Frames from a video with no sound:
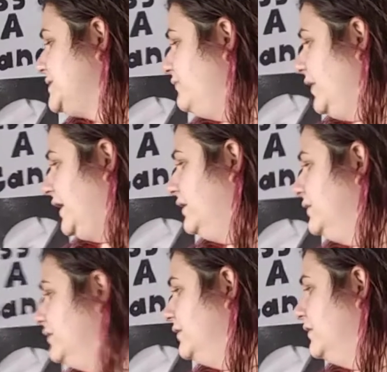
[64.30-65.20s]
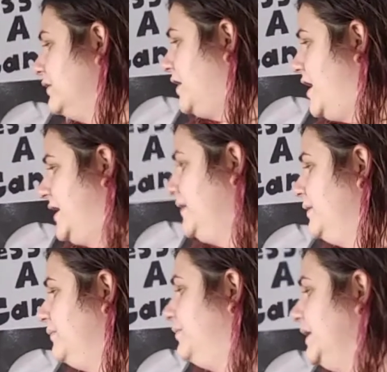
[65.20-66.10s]
of wick, cut it,
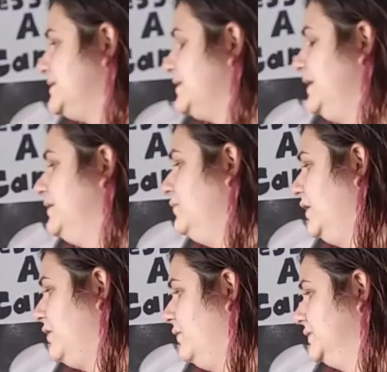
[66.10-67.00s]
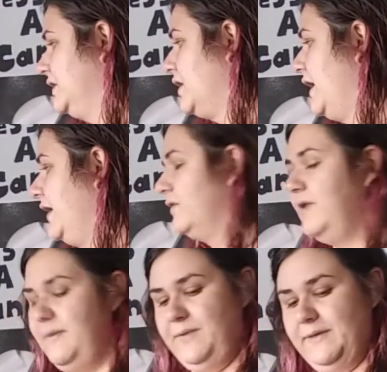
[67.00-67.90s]
place it in the wick holder, and
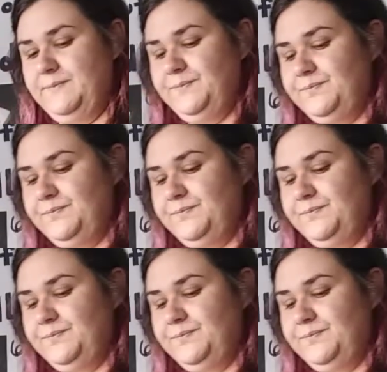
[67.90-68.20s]
clamp it.